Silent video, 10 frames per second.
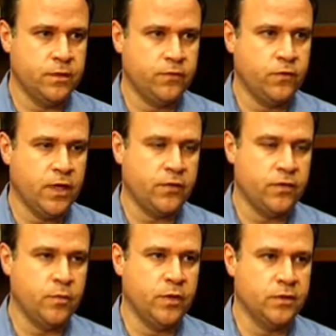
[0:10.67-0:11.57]
if you had
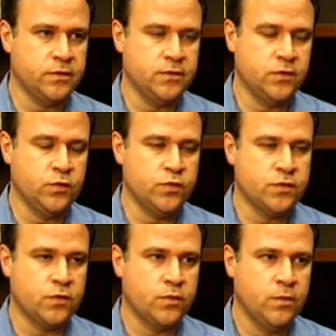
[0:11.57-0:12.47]
the ability to do
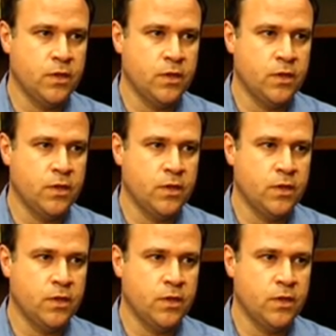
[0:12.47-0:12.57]
so.